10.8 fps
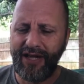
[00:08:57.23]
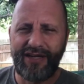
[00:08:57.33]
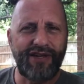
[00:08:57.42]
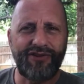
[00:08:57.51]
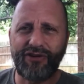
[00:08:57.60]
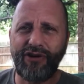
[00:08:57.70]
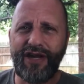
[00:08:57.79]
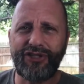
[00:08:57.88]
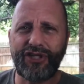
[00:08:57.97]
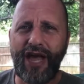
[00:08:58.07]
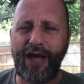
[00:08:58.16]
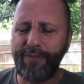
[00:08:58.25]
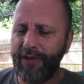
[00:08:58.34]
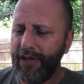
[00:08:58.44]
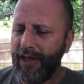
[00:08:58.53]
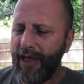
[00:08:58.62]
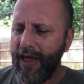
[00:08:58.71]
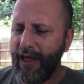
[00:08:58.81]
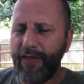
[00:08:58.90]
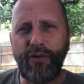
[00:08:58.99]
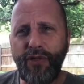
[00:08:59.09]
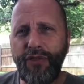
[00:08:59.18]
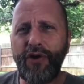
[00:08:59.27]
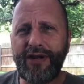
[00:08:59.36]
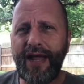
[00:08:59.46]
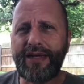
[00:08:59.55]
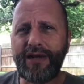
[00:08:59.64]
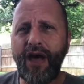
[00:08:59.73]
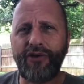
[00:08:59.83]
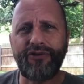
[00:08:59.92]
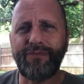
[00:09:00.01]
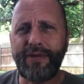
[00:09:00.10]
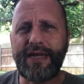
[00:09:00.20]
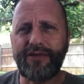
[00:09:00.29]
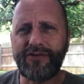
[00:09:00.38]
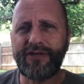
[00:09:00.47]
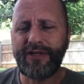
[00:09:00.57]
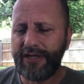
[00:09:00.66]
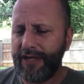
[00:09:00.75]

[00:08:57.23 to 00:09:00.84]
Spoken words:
Does a great job. They were $39 a piece,